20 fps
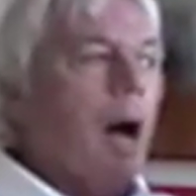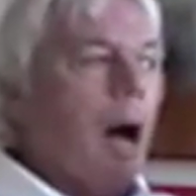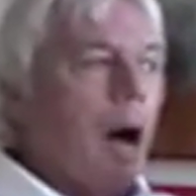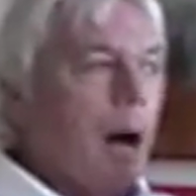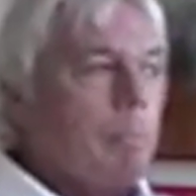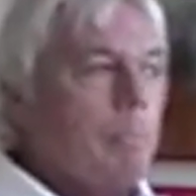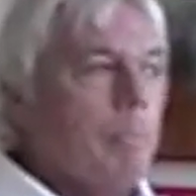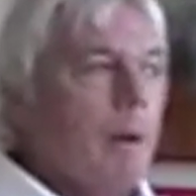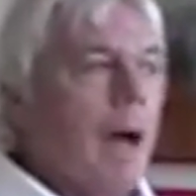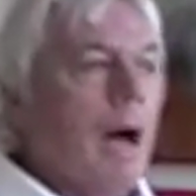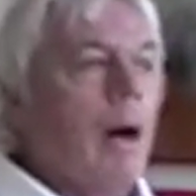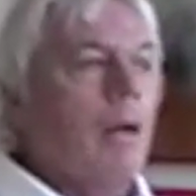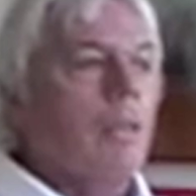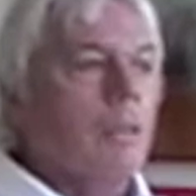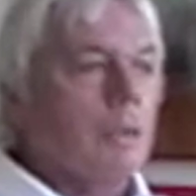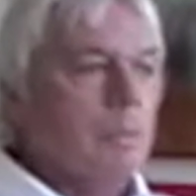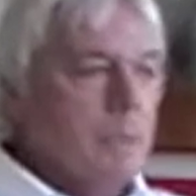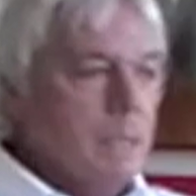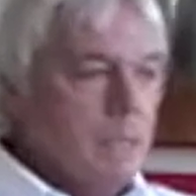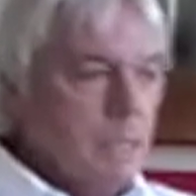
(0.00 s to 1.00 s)

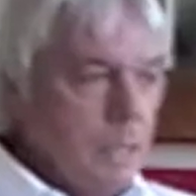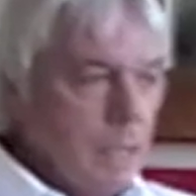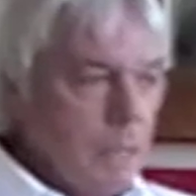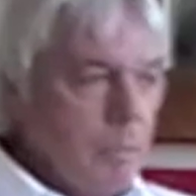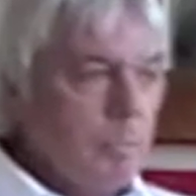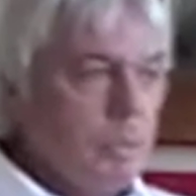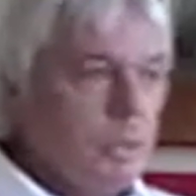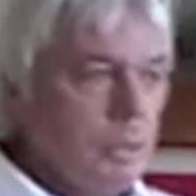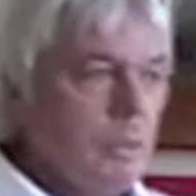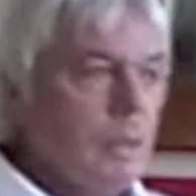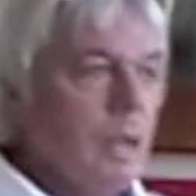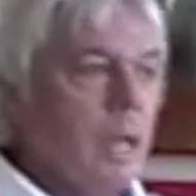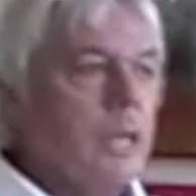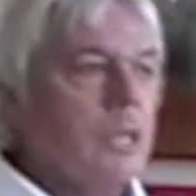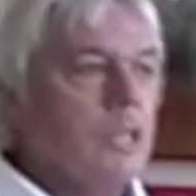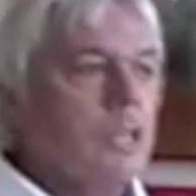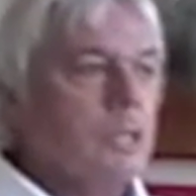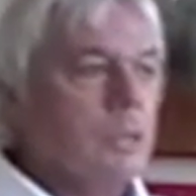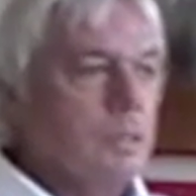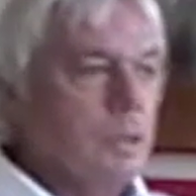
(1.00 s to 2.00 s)
about the
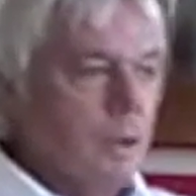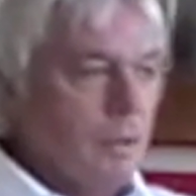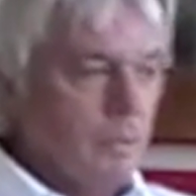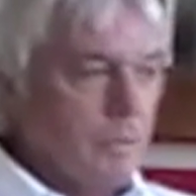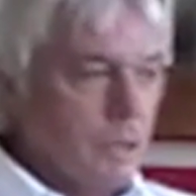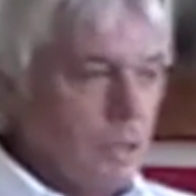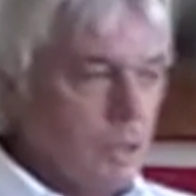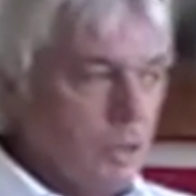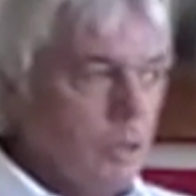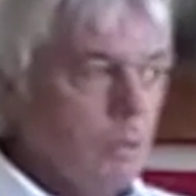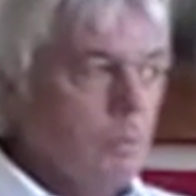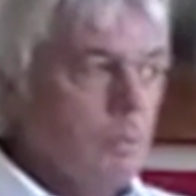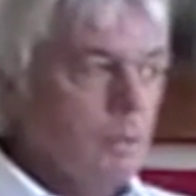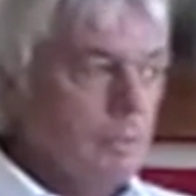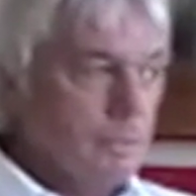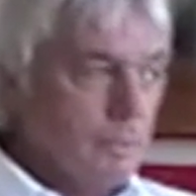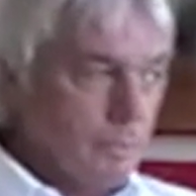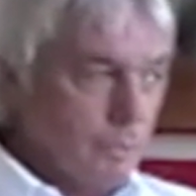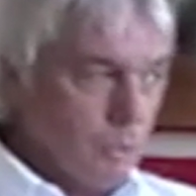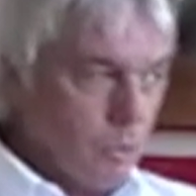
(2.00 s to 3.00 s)
manipulation of the
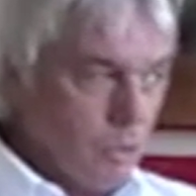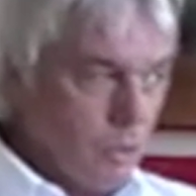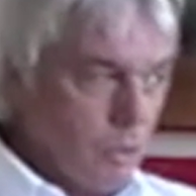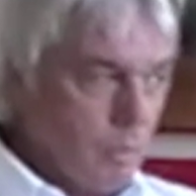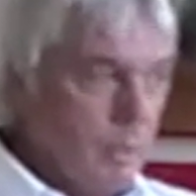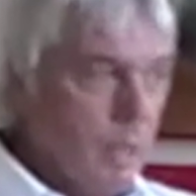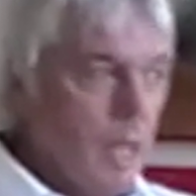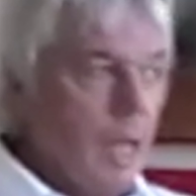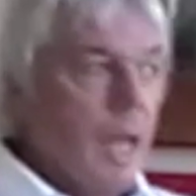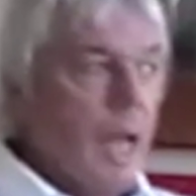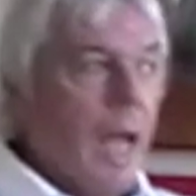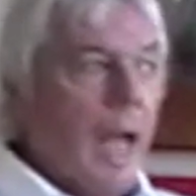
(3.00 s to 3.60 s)
human form